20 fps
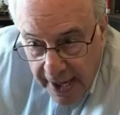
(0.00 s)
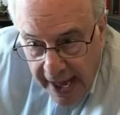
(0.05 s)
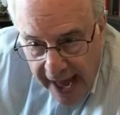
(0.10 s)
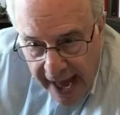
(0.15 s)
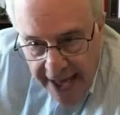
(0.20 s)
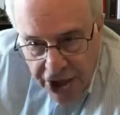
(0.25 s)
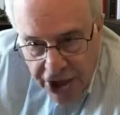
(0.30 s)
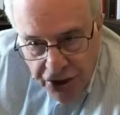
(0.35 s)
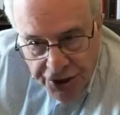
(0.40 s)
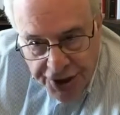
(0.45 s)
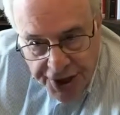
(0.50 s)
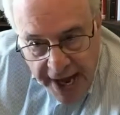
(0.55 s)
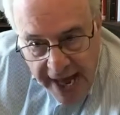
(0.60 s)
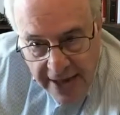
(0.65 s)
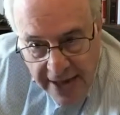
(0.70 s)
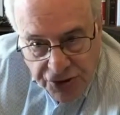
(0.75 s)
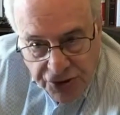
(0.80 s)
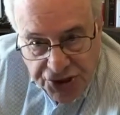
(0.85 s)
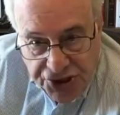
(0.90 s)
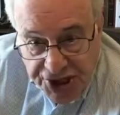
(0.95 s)
And you're
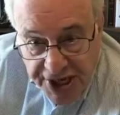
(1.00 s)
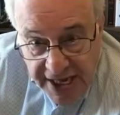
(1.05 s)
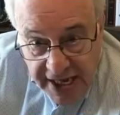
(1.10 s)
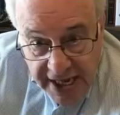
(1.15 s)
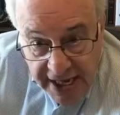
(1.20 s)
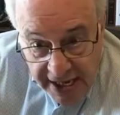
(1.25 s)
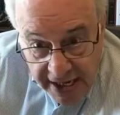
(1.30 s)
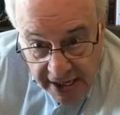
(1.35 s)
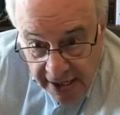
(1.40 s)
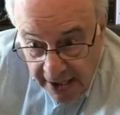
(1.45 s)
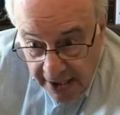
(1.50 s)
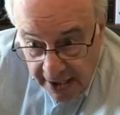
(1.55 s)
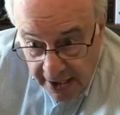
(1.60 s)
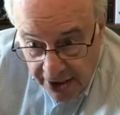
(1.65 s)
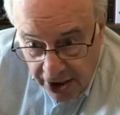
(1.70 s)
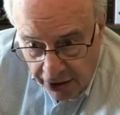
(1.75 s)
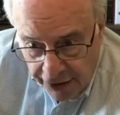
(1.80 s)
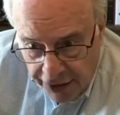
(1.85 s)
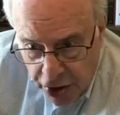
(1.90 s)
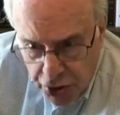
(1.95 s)
now seeing,
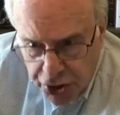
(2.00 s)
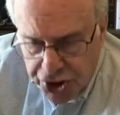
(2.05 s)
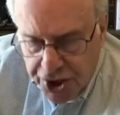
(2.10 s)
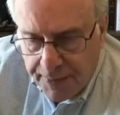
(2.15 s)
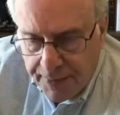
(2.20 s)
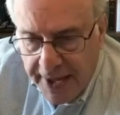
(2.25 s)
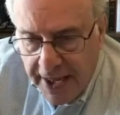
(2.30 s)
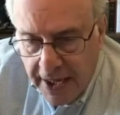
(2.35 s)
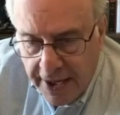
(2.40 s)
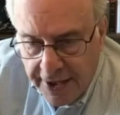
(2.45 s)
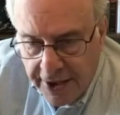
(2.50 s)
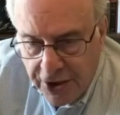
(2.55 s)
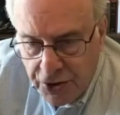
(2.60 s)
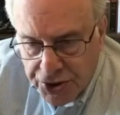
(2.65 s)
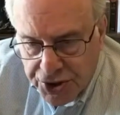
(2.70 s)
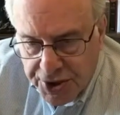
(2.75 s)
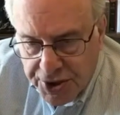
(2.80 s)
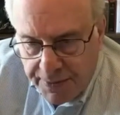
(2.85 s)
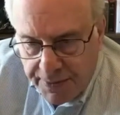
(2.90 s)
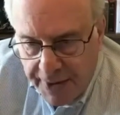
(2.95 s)
it used to
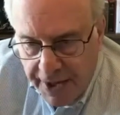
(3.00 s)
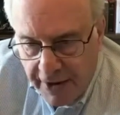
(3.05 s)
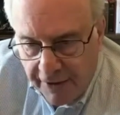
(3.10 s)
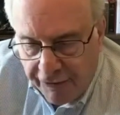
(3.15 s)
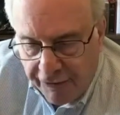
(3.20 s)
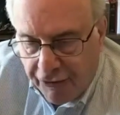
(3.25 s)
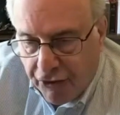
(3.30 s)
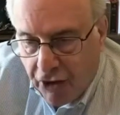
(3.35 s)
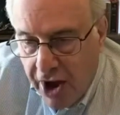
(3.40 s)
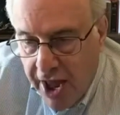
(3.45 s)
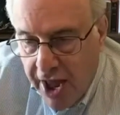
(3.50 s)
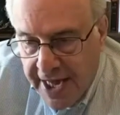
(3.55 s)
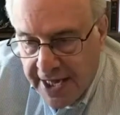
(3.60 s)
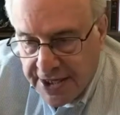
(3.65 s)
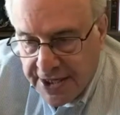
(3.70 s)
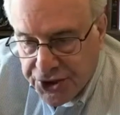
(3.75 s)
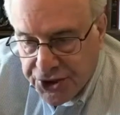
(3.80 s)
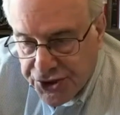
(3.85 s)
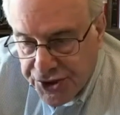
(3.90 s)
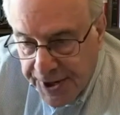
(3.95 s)
be a
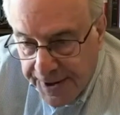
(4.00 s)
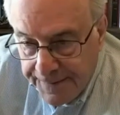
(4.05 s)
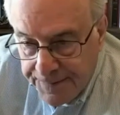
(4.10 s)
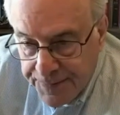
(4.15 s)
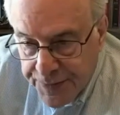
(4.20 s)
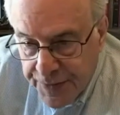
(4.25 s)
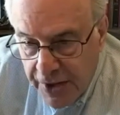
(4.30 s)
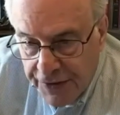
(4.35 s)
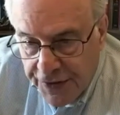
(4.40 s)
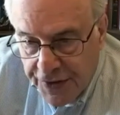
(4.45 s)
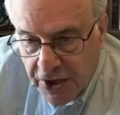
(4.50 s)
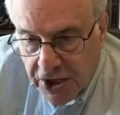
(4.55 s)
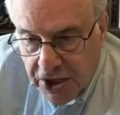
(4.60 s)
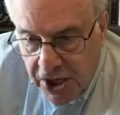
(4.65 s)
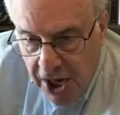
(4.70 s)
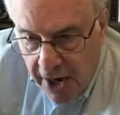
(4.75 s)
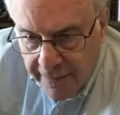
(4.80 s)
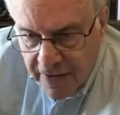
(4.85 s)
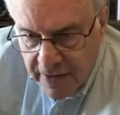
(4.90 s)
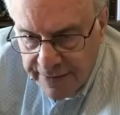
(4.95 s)
phrase, the
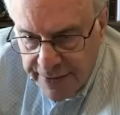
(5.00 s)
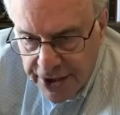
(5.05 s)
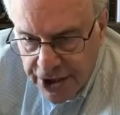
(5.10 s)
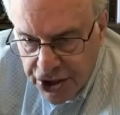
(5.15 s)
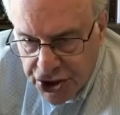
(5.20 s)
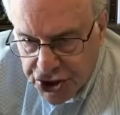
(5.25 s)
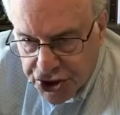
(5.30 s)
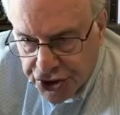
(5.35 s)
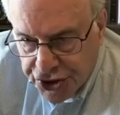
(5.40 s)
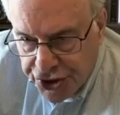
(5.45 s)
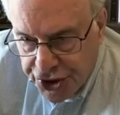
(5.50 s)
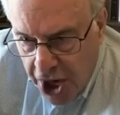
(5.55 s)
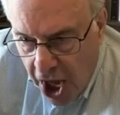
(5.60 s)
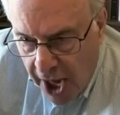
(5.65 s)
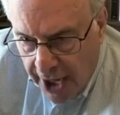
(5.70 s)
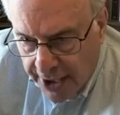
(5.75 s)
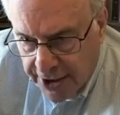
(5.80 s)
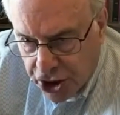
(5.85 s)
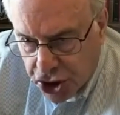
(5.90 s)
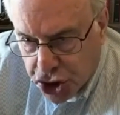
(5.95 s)
government should
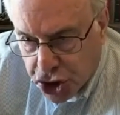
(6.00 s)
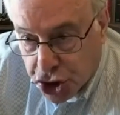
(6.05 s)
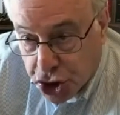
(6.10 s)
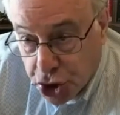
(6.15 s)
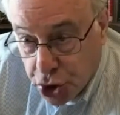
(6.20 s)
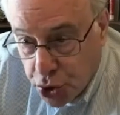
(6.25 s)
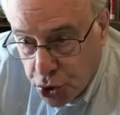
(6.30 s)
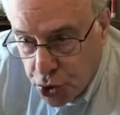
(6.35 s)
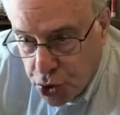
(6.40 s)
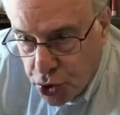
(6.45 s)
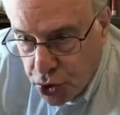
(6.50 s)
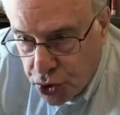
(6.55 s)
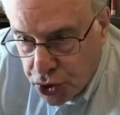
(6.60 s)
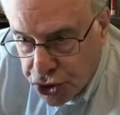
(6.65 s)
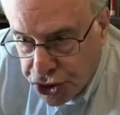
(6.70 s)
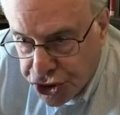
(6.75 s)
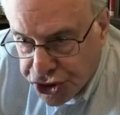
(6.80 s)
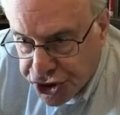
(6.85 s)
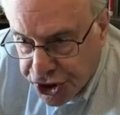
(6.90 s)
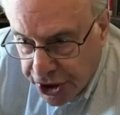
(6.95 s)
not
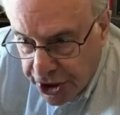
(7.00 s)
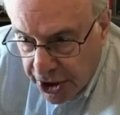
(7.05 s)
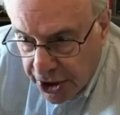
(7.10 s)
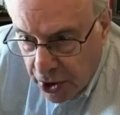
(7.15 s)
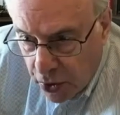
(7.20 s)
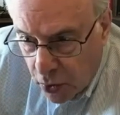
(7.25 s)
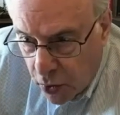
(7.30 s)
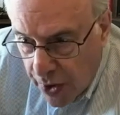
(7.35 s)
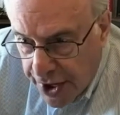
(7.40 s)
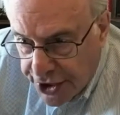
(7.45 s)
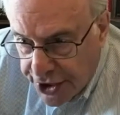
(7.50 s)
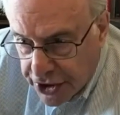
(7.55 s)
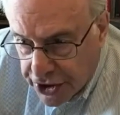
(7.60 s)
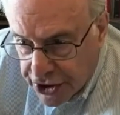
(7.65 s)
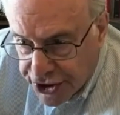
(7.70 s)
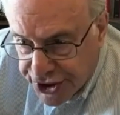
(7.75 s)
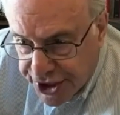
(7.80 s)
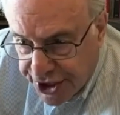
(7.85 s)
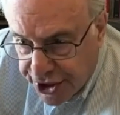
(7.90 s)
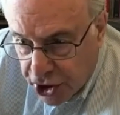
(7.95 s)
choose
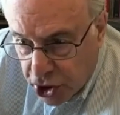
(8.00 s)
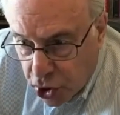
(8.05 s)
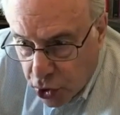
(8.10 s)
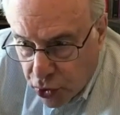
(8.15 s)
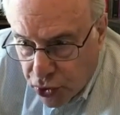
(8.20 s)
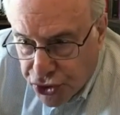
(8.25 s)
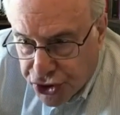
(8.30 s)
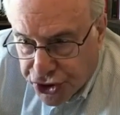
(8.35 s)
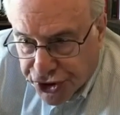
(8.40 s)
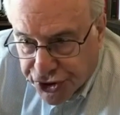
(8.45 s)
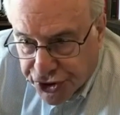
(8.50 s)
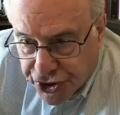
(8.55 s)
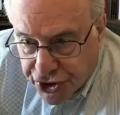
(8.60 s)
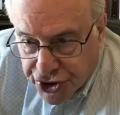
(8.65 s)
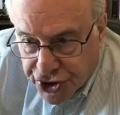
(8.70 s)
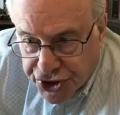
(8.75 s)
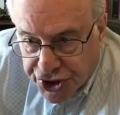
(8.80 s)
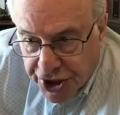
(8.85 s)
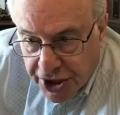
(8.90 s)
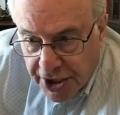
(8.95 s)
winners and
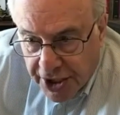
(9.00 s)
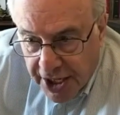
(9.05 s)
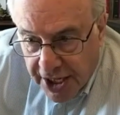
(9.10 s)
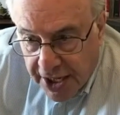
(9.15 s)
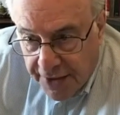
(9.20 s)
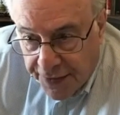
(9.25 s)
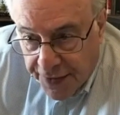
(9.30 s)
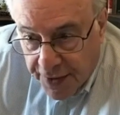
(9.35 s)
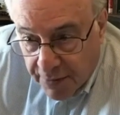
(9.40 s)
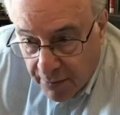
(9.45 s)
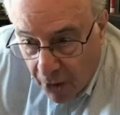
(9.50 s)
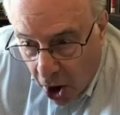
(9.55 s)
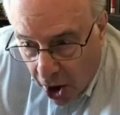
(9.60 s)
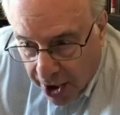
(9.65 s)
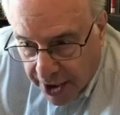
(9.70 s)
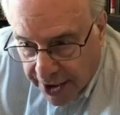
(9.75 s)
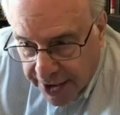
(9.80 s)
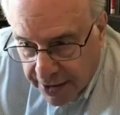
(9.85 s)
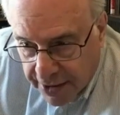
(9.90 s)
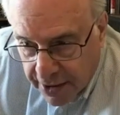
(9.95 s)
losers in the
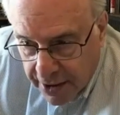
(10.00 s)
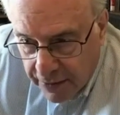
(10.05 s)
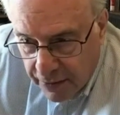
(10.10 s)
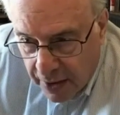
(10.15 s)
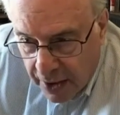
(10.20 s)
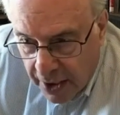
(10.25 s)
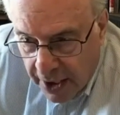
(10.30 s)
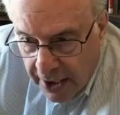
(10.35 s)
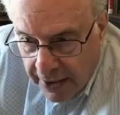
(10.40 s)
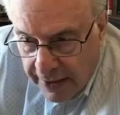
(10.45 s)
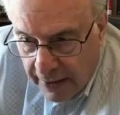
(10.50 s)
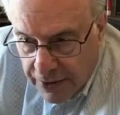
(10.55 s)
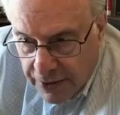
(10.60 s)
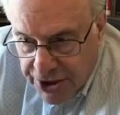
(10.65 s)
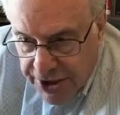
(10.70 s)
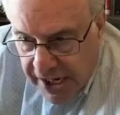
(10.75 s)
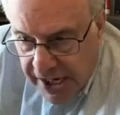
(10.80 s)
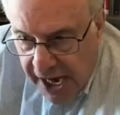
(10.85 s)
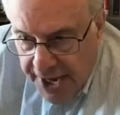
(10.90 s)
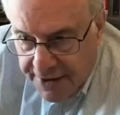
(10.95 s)
market. That was
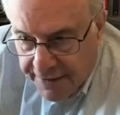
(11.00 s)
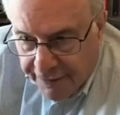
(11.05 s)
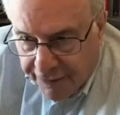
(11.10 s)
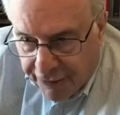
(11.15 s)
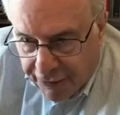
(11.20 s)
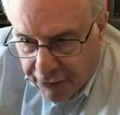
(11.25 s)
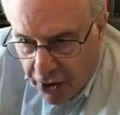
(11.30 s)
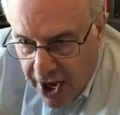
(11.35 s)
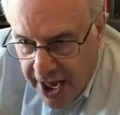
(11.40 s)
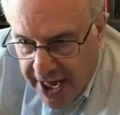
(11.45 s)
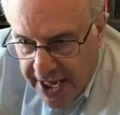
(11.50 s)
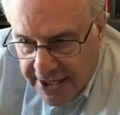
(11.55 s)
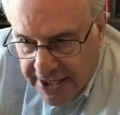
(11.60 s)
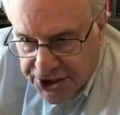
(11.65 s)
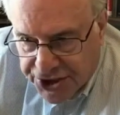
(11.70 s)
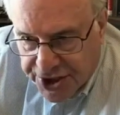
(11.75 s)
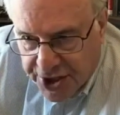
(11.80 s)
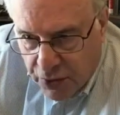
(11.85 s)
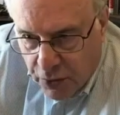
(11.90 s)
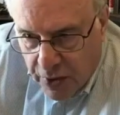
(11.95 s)
a kind of
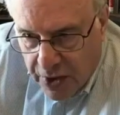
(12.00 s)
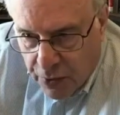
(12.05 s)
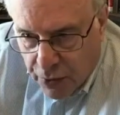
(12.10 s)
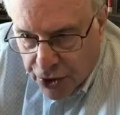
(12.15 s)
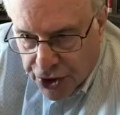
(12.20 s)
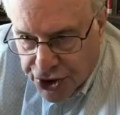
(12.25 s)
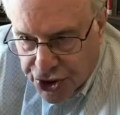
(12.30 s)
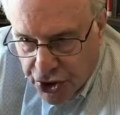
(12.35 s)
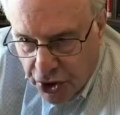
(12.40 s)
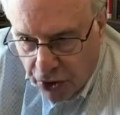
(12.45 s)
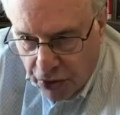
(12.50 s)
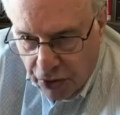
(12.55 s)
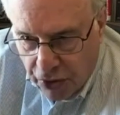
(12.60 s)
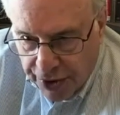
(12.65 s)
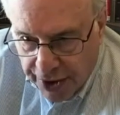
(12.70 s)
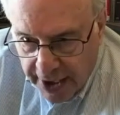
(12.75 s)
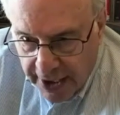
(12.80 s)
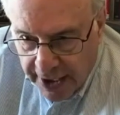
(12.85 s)
phrase that we were told.